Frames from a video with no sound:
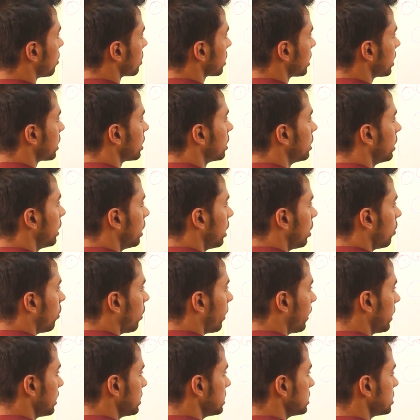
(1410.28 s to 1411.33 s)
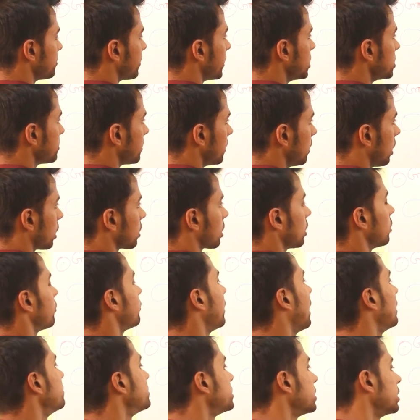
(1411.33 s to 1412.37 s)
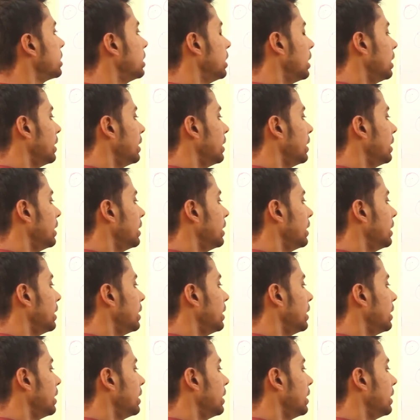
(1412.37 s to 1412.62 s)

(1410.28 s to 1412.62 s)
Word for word: Okay. What is this principle? Doctrine of Lapse.